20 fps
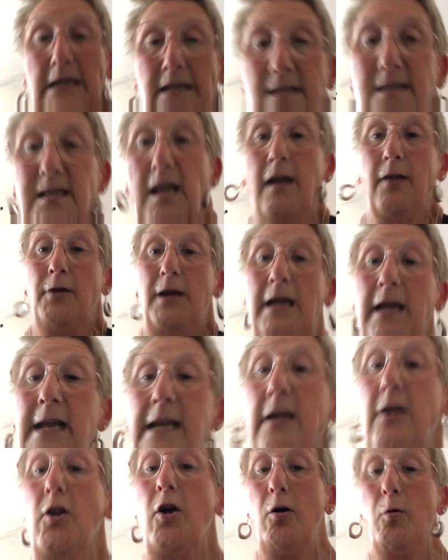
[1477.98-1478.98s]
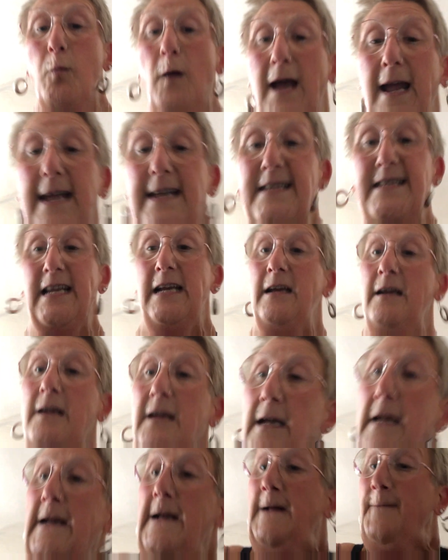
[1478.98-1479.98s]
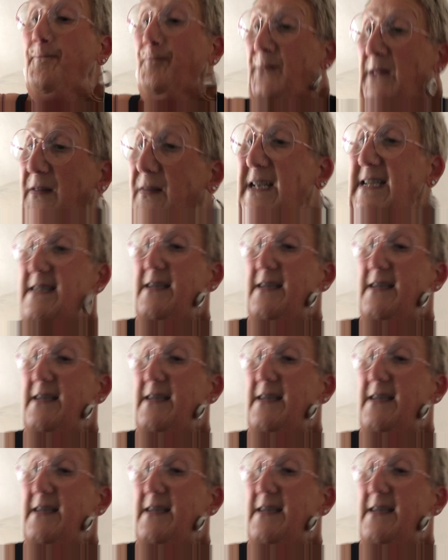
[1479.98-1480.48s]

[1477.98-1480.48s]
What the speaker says: So in a lot of ways, this